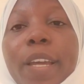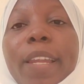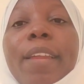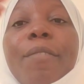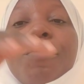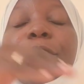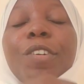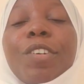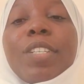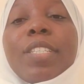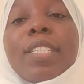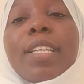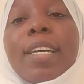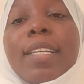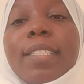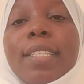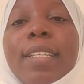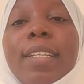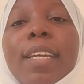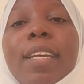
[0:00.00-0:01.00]
like for
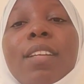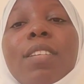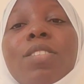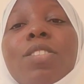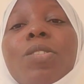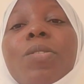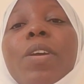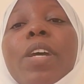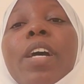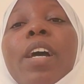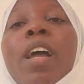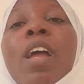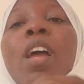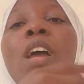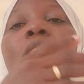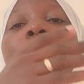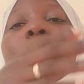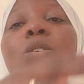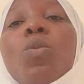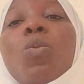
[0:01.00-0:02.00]
instance, in Nigeria,
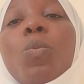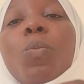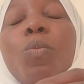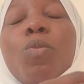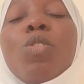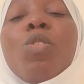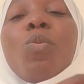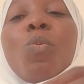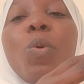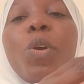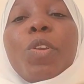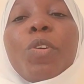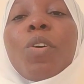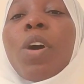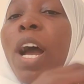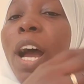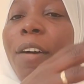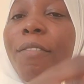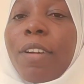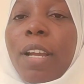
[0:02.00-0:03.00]
we
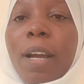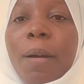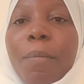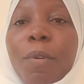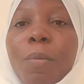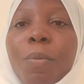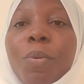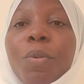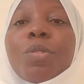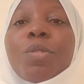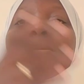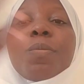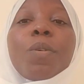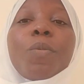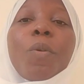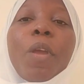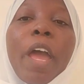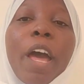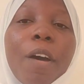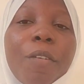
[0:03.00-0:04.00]
don't have carboplatin, but
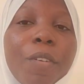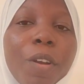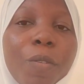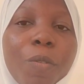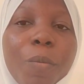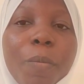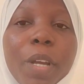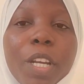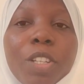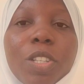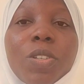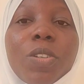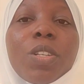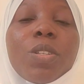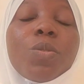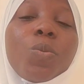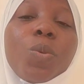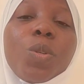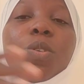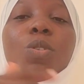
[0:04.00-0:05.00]
we have
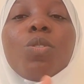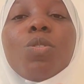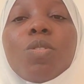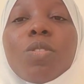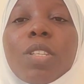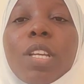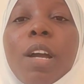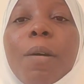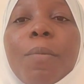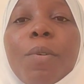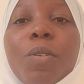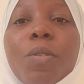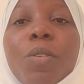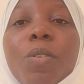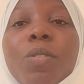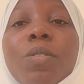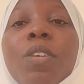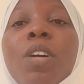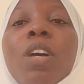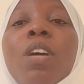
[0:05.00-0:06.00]
ergometrine. We don't use
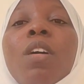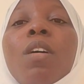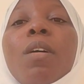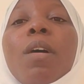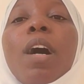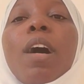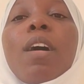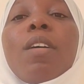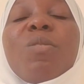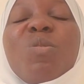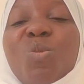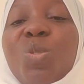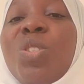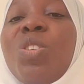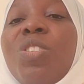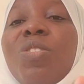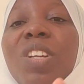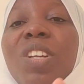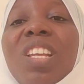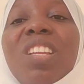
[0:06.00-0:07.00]
carboplatin. We
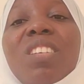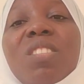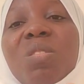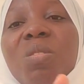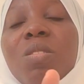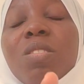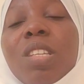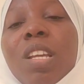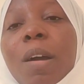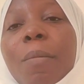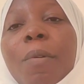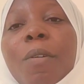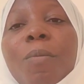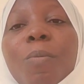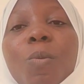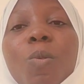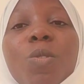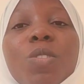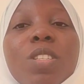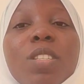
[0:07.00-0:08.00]
don't really use
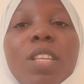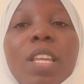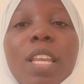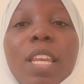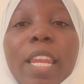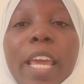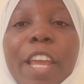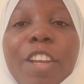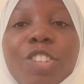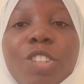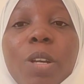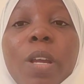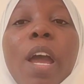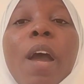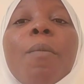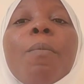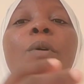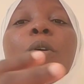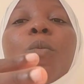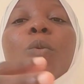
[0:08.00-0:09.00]
carboplatin in
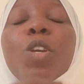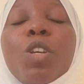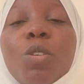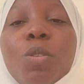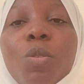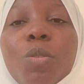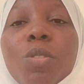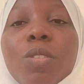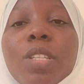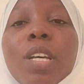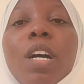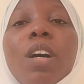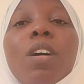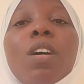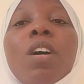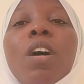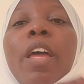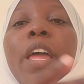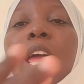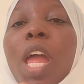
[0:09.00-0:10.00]
Nigeria, but we use
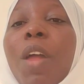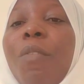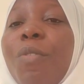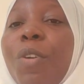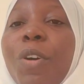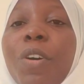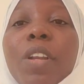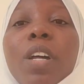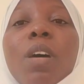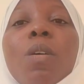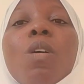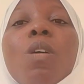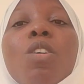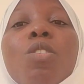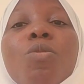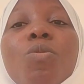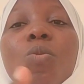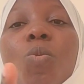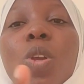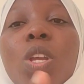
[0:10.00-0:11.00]
every other
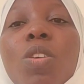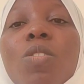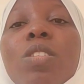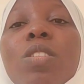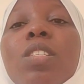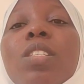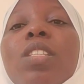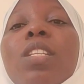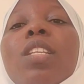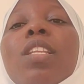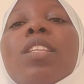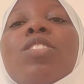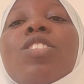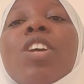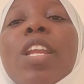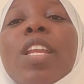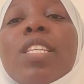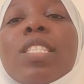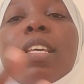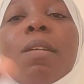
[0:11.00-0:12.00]
one. We use
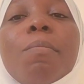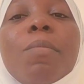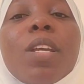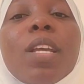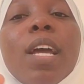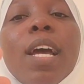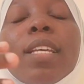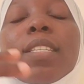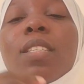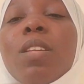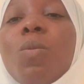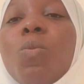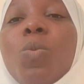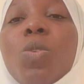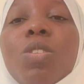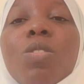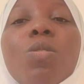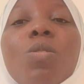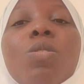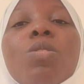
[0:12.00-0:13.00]
tranexamic acid.
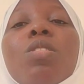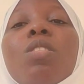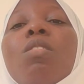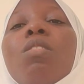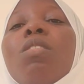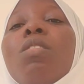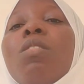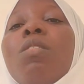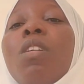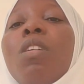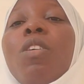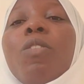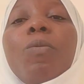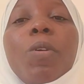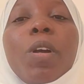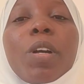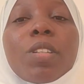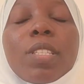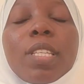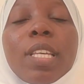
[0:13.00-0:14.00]
We use
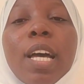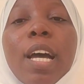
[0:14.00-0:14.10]
misoprostol